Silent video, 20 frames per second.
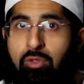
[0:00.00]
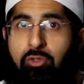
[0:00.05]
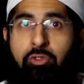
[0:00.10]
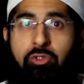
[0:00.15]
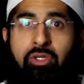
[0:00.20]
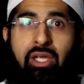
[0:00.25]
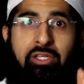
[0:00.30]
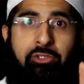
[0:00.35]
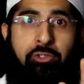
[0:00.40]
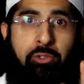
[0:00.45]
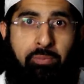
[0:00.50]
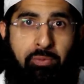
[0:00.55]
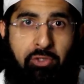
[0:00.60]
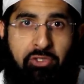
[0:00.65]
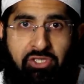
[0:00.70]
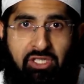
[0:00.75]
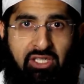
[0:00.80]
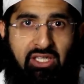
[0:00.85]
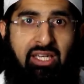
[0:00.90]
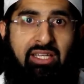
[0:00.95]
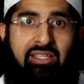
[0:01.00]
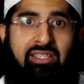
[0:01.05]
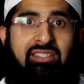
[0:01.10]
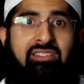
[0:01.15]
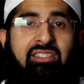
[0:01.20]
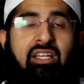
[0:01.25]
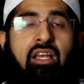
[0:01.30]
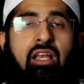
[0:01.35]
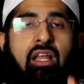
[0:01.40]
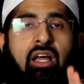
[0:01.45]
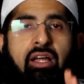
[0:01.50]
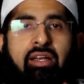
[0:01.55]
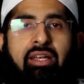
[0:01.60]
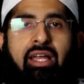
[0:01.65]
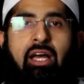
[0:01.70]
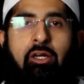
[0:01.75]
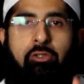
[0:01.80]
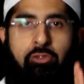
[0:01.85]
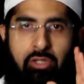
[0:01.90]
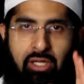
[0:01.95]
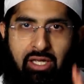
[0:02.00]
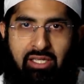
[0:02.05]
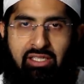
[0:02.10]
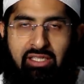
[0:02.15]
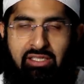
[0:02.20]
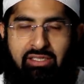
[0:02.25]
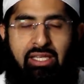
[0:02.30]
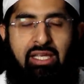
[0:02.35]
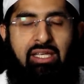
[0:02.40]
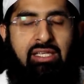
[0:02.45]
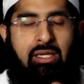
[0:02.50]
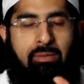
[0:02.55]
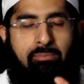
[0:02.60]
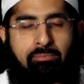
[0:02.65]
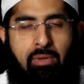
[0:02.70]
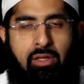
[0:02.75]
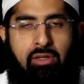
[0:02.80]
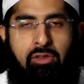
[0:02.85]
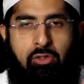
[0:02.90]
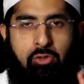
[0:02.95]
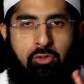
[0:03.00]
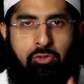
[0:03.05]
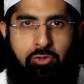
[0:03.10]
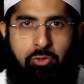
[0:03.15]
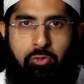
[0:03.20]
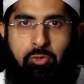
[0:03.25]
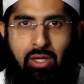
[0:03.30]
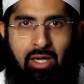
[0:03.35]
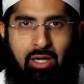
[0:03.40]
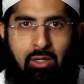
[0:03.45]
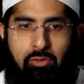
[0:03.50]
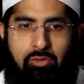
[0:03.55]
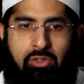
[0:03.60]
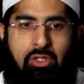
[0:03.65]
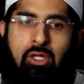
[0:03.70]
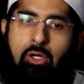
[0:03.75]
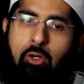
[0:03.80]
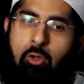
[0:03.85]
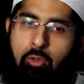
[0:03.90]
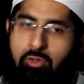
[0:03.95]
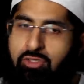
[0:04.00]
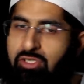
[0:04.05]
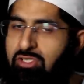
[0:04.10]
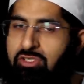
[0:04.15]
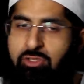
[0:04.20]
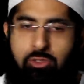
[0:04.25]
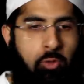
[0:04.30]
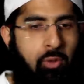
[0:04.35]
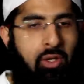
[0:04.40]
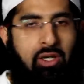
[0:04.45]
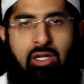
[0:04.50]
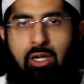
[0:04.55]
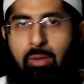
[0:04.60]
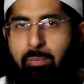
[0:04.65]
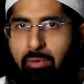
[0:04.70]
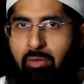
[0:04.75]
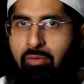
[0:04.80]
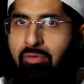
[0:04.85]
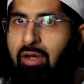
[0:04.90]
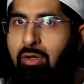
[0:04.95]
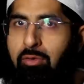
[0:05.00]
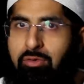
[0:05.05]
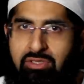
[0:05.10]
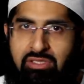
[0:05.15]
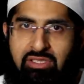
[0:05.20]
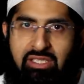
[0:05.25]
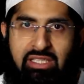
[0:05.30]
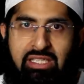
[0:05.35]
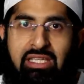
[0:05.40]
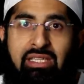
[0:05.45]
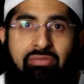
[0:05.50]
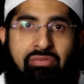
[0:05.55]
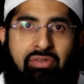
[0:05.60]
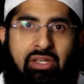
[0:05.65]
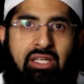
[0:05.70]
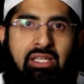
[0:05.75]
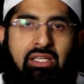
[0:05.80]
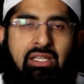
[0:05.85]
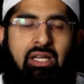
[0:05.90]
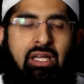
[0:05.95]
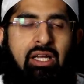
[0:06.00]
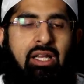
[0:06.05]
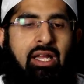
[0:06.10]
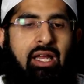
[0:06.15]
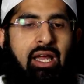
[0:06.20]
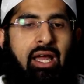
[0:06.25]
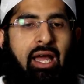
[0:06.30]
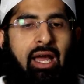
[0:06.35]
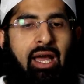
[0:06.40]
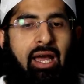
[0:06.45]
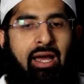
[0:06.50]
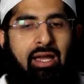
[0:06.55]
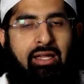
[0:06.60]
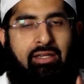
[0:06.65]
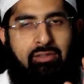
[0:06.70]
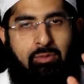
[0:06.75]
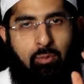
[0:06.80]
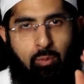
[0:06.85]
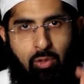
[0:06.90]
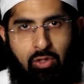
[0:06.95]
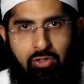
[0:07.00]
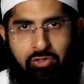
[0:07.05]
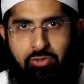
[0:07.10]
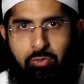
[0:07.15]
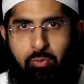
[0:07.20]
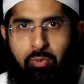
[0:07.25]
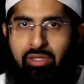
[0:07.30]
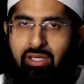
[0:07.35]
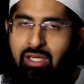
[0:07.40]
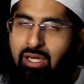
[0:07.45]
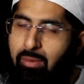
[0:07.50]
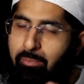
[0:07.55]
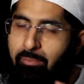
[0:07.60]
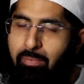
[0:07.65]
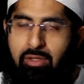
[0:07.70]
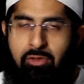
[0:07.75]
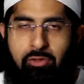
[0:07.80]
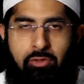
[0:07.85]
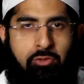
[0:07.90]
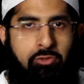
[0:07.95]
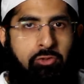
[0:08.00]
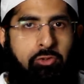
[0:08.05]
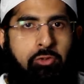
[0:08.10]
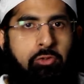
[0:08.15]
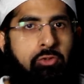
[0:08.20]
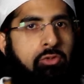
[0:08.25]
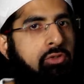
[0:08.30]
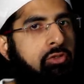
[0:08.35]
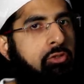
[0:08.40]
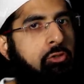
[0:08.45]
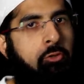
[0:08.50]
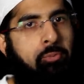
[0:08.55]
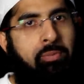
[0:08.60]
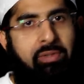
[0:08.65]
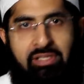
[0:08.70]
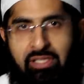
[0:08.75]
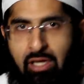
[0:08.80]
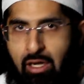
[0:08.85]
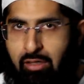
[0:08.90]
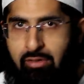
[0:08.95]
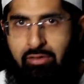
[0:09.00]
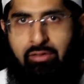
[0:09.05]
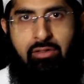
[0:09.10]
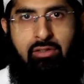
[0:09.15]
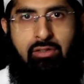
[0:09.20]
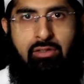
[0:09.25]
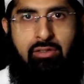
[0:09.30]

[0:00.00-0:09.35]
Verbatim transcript: want to get into a project like this, learn how to edit. Take a month or two out, or just do it a couple of hours in the evening and watch. Within a month or two, you'll be done.